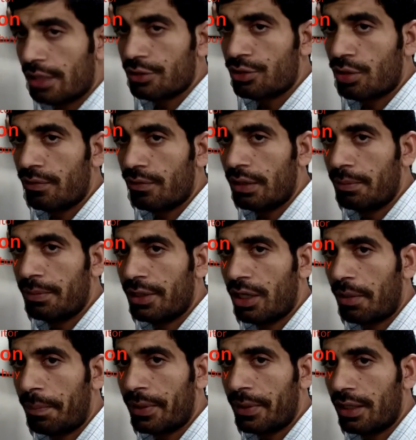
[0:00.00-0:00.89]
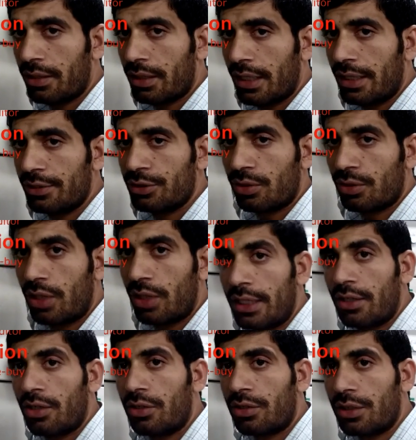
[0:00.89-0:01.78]
also will be operated, and you
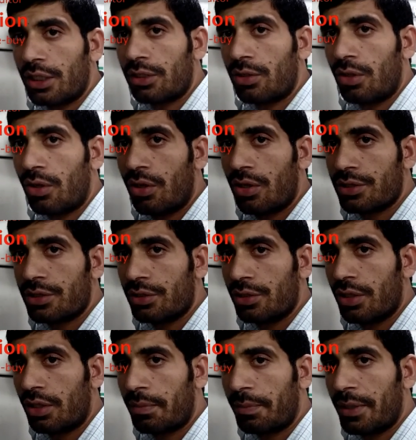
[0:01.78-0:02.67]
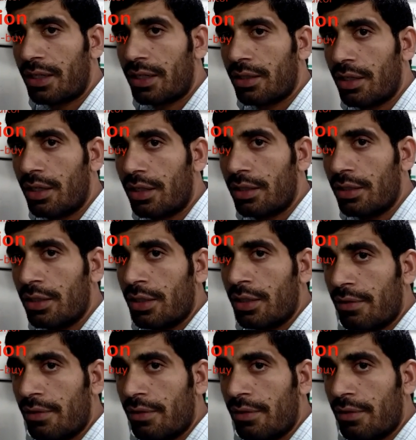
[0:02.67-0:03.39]
cannot reclose your breaker.